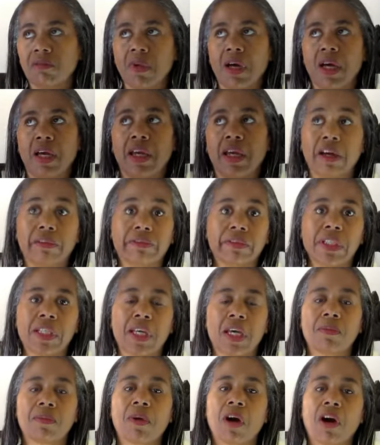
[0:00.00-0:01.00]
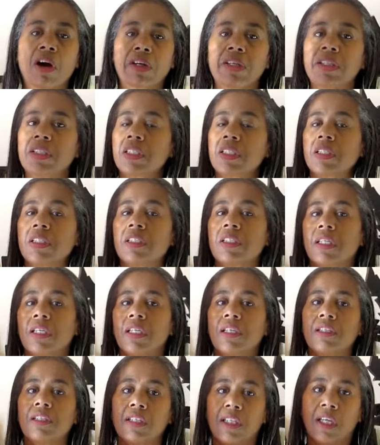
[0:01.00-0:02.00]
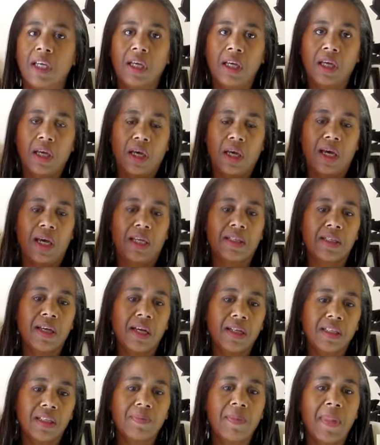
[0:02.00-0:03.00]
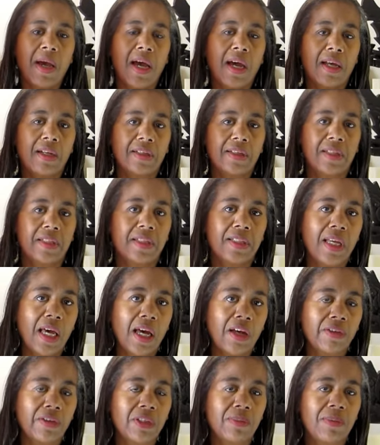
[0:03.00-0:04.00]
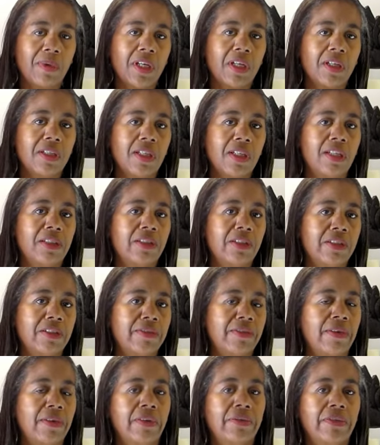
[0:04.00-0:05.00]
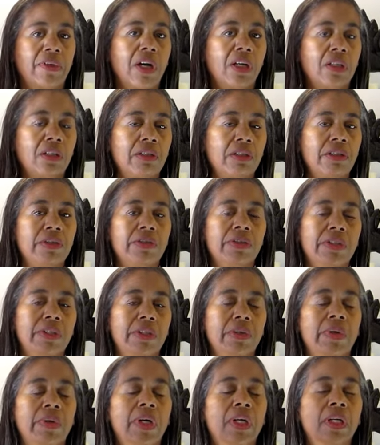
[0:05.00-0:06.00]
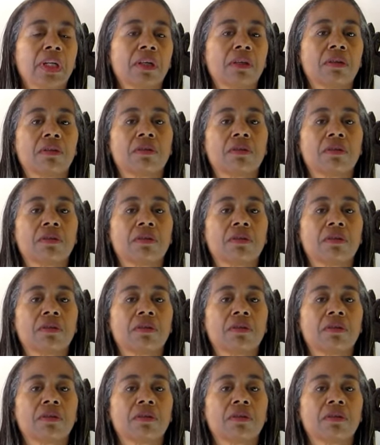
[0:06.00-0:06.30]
my everyday Parkinson's is. It's not as bad as it sounds because I just have gotten used to it.